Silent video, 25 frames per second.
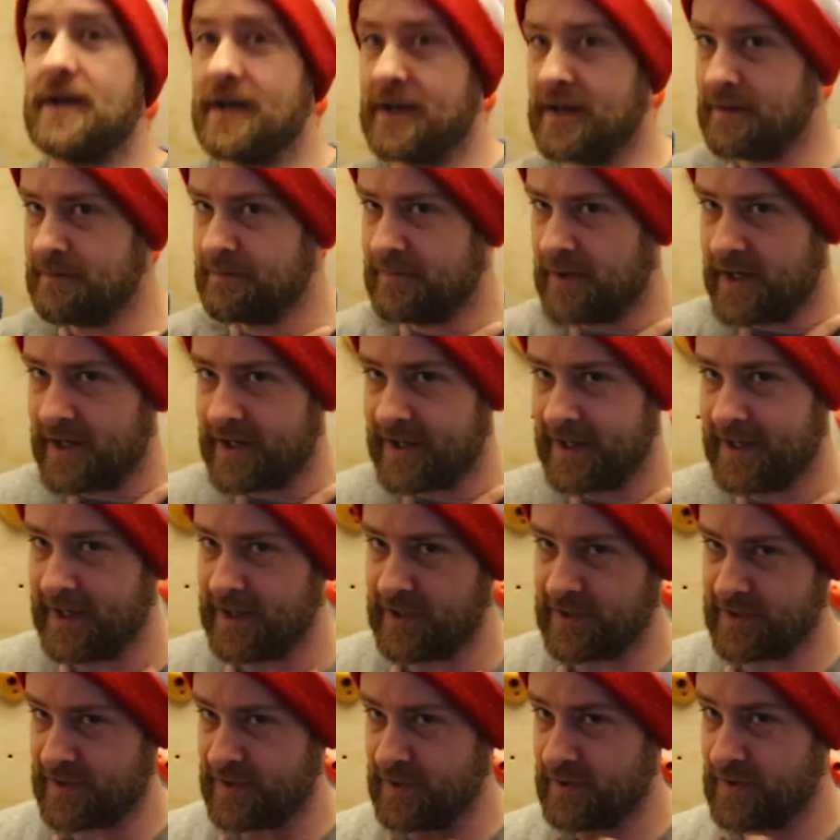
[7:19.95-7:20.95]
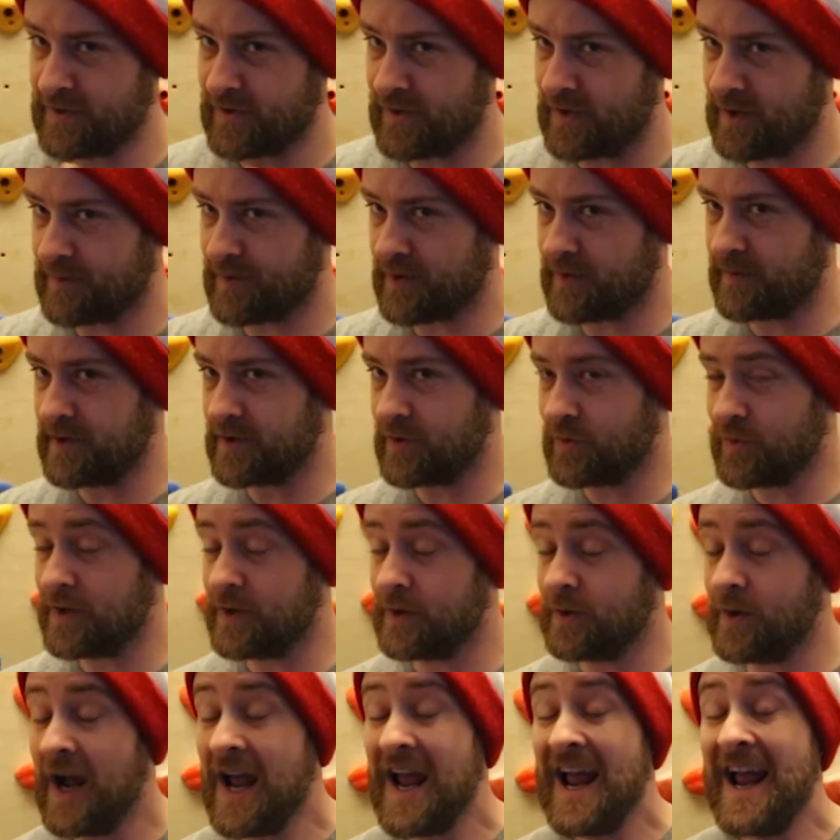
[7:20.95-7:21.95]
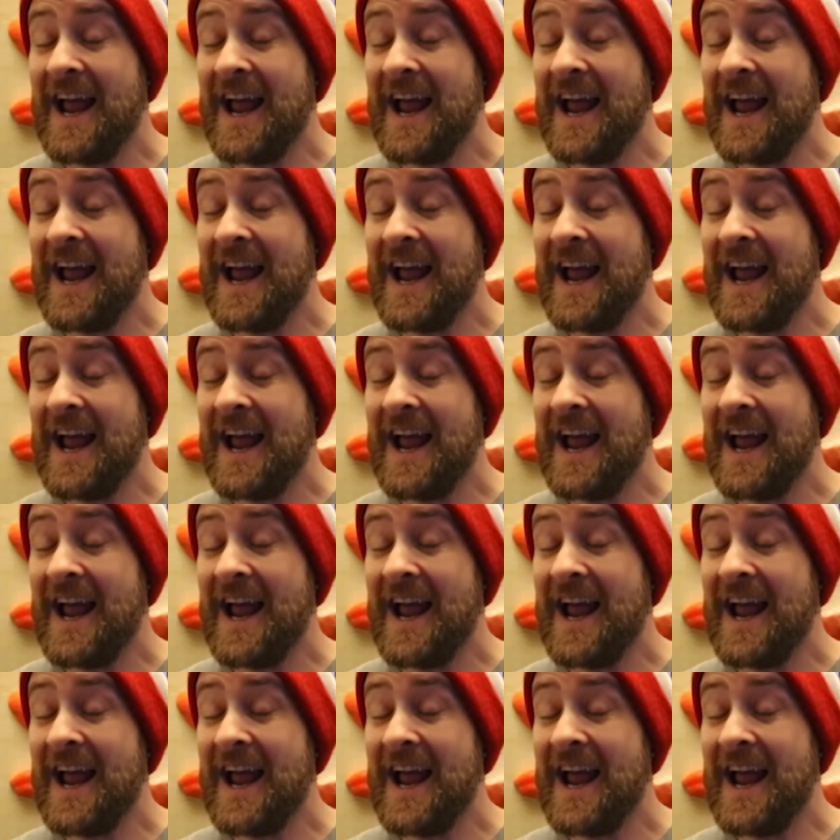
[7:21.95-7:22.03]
and I'm buying a house soon, so I probably will,